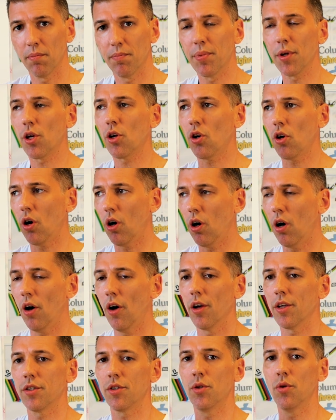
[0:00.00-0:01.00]

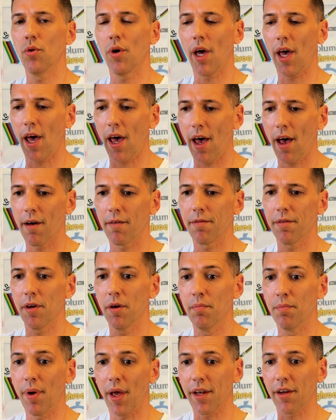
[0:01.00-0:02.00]
because you have
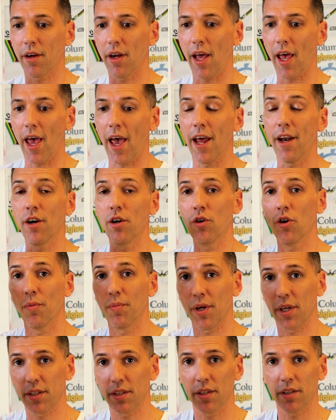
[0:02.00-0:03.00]
a better
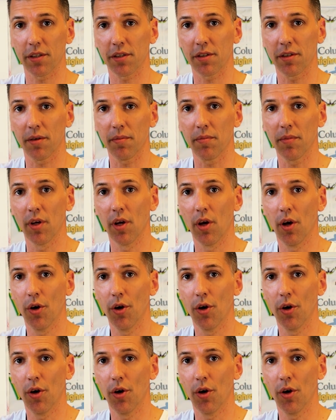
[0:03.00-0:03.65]
anaerobic system,